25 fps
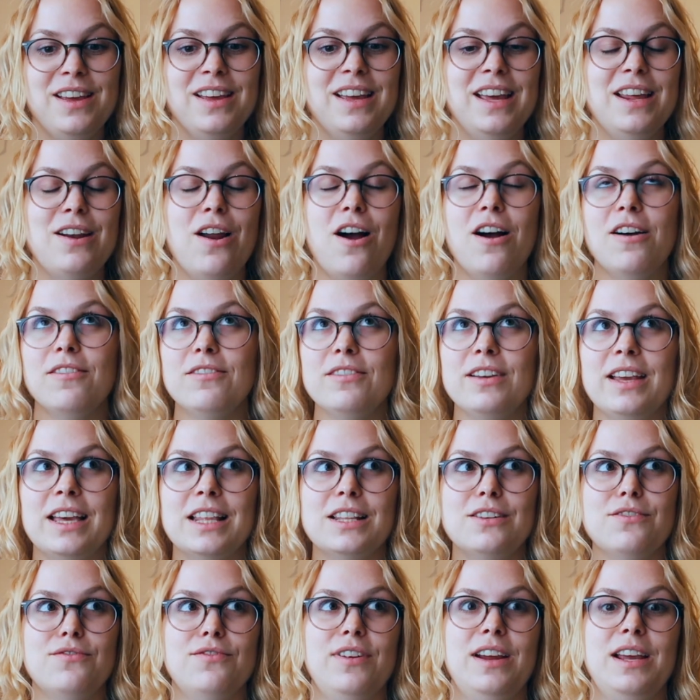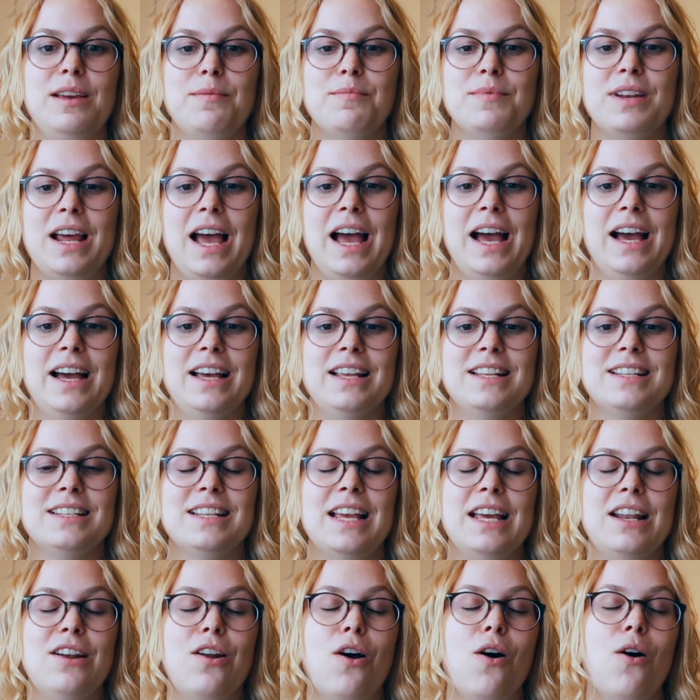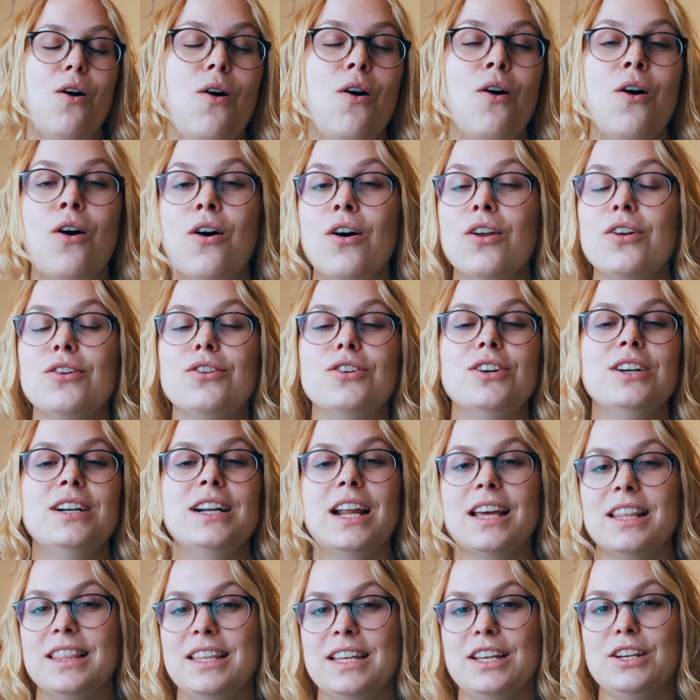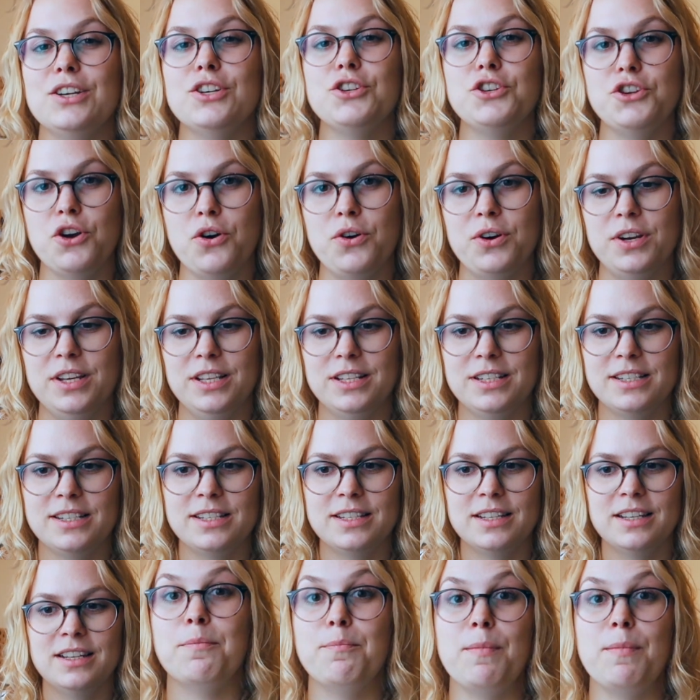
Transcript: It often gets framed as an all-or-nothing choice.